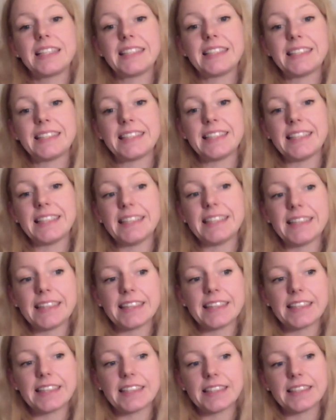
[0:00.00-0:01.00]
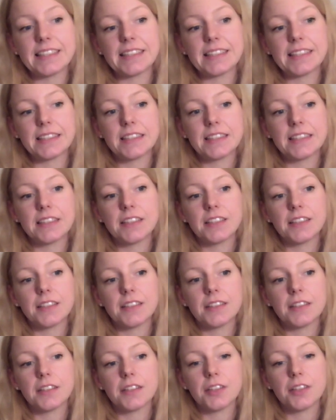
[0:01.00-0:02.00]
Till
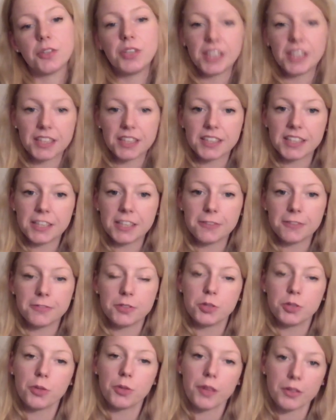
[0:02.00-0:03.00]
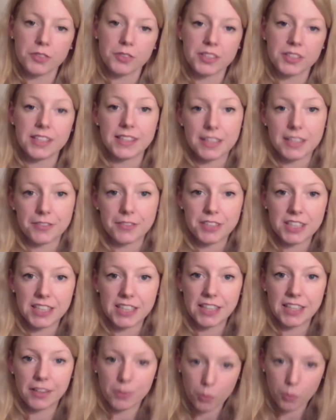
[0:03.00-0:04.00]
New Year's Eve
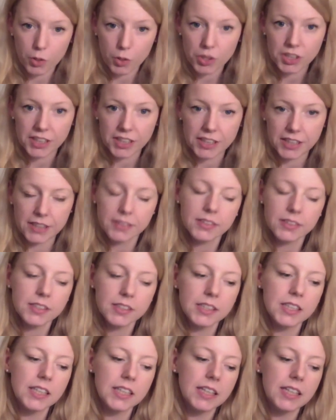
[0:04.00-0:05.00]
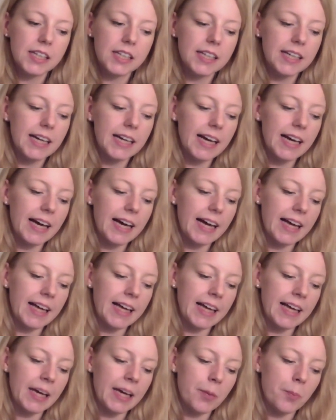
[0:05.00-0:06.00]
2017, 1 year.
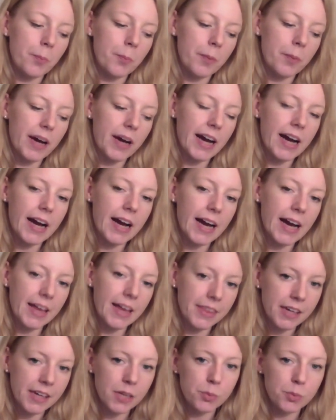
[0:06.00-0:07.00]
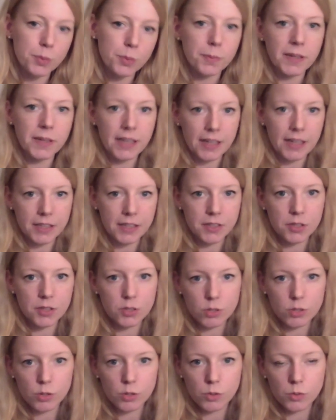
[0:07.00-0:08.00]
I think it would be nice
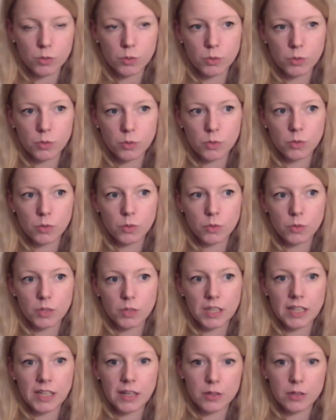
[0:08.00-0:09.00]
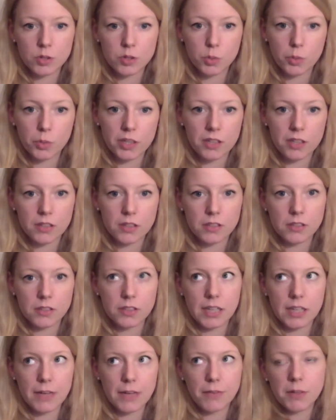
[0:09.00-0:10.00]
to announce winners
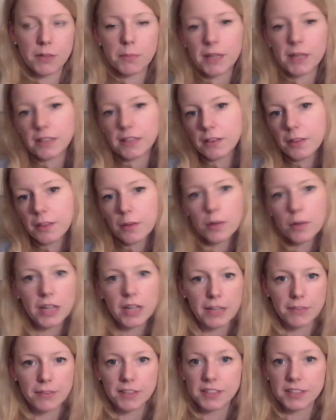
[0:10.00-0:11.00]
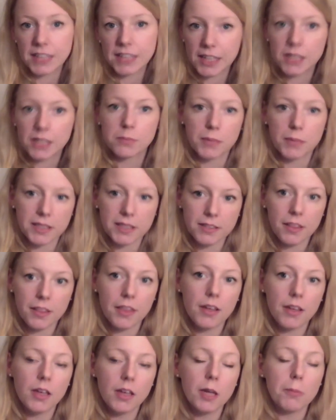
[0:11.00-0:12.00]
every month or every second month,
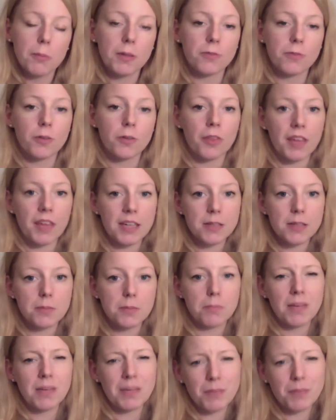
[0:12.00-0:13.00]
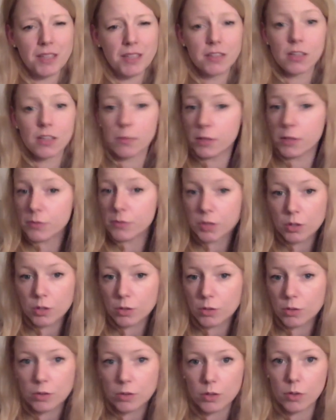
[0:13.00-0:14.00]
but for that, maybe some of
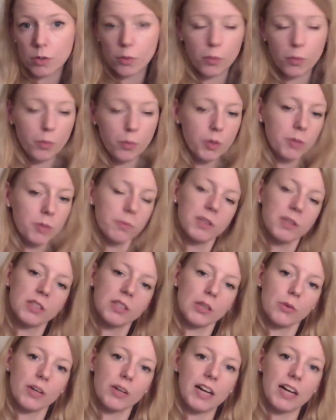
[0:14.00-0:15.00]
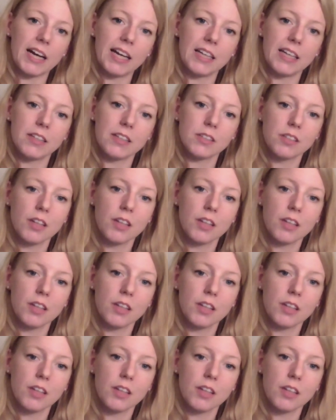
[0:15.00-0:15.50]
you would be so kind